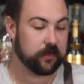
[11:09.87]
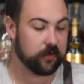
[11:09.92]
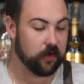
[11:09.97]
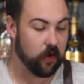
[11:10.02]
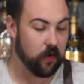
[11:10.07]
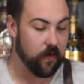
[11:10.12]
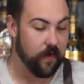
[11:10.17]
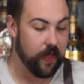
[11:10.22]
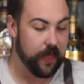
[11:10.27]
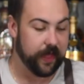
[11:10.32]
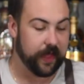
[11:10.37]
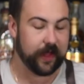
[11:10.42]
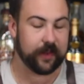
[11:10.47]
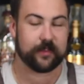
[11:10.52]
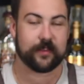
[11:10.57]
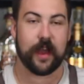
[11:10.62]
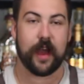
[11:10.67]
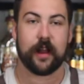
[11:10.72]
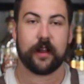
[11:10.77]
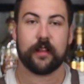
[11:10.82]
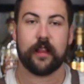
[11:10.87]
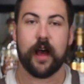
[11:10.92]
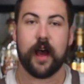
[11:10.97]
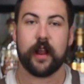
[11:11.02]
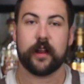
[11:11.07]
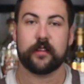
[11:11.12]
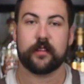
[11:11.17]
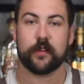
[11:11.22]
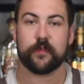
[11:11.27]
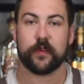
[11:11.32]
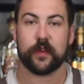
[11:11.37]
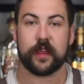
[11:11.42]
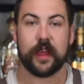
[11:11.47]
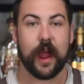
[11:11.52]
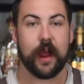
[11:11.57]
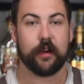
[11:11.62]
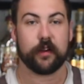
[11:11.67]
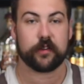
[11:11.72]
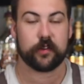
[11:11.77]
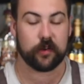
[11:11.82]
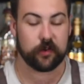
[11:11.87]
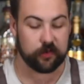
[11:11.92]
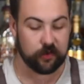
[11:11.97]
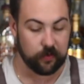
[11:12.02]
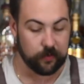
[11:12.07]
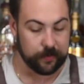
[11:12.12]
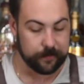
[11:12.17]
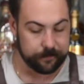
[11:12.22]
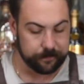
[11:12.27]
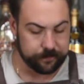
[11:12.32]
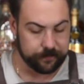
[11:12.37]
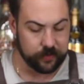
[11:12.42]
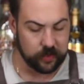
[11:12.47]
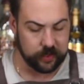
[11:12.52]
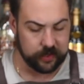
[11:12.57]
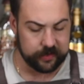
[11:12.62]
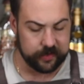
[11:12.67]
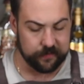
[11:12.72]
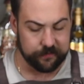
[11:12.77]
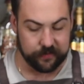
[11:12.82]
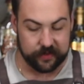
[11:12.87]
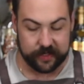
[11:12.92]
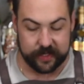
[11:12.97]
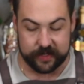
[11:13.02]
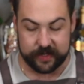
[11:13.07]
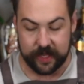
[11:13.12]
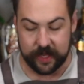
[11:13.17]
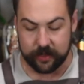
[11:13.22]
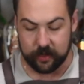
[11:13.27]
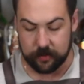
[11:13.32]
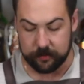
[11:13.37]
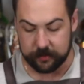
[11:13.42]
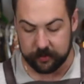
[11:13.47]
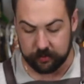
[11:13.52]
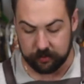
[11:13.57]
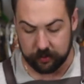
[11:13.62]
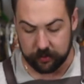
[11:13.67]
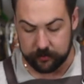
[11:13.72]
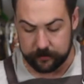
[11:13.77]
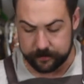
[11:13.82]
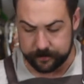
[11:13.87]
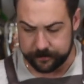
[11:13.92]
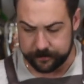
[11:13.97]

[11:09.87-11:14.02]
So it's got a lot of different character to it. You definitely get that coming through.